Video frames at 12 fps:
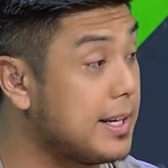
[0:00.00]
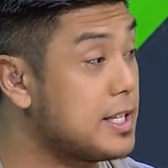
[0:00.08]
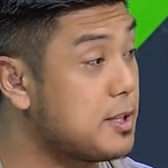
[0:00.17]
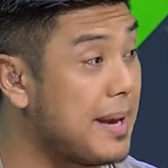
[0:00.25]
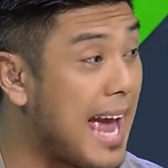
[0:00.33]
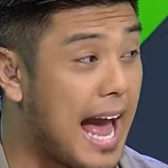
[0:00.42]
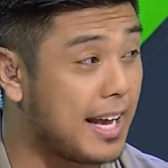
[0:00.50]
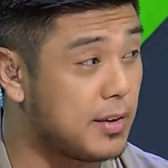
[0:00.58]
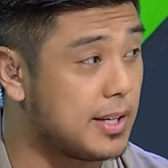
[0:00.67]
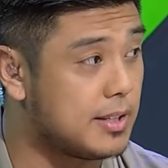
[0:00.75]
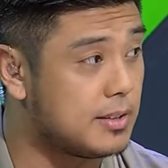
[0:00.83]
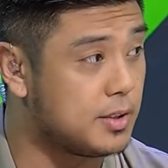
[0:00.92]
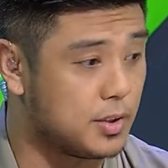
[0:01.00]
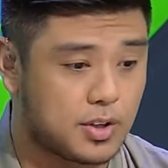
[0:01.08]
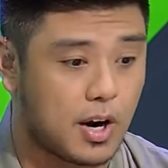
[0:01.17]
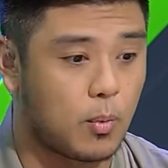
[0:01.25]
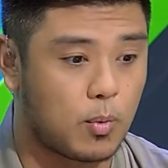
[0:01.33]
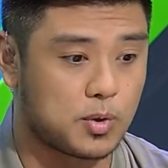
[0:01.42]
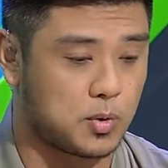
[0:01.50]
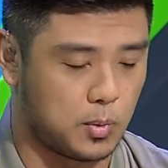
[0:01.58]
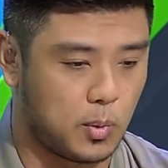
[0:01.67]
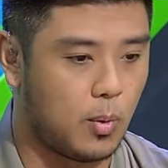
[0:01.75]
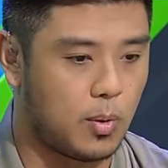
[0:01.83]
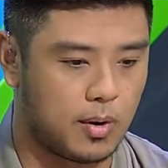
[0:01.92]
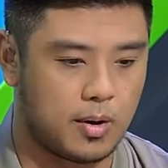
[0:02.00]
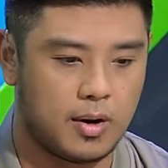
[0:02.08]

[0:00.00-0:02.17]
needs to be accurate to Star Wars lore,